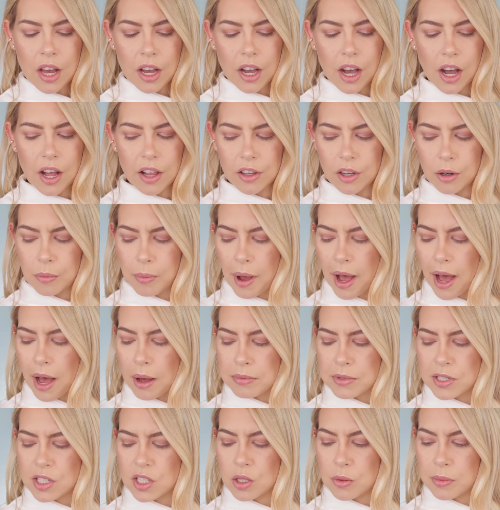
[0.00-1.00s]

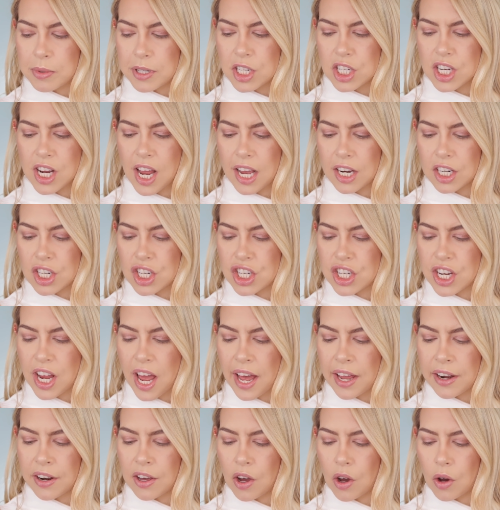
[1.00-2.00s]
ColourPop Super Shock
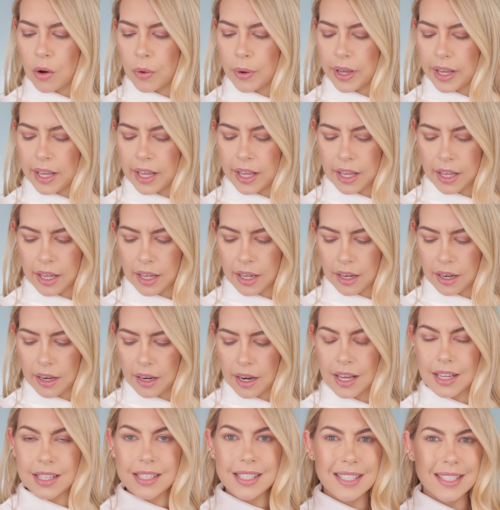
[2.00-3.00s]
Shadow
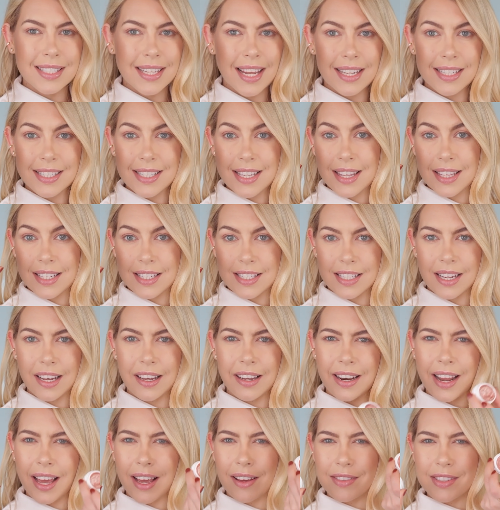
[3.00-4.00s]
in Set to the
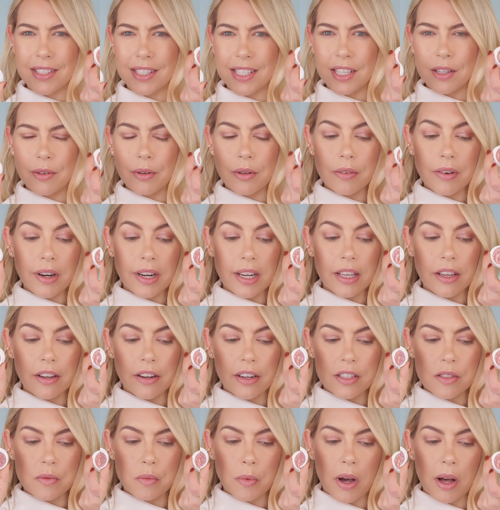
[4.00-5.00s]
Sun. I have sequin right
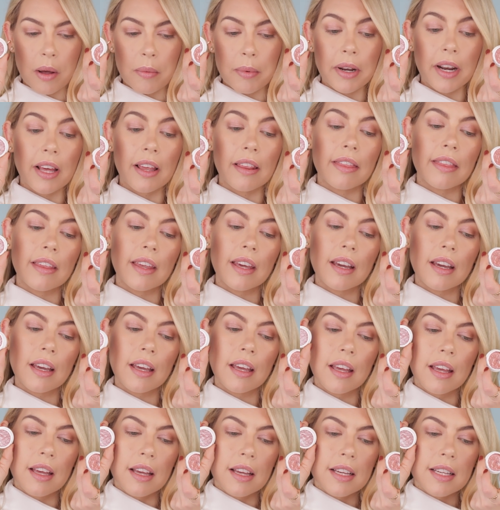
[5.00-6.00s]
here as well, but I
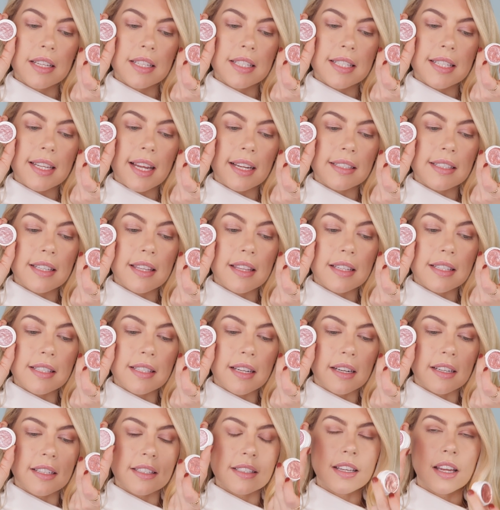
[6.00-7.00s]
think set to the
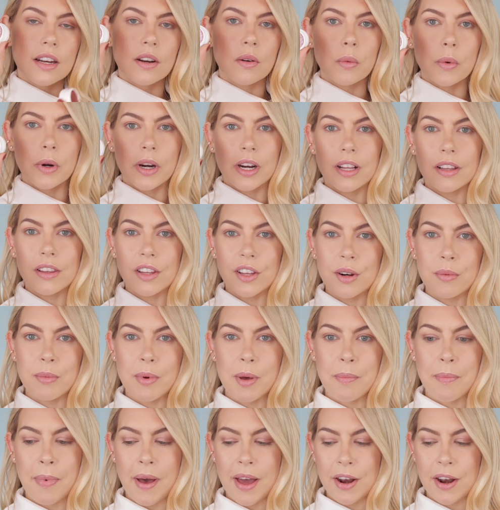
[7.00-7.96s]
sun is gonna work a little bit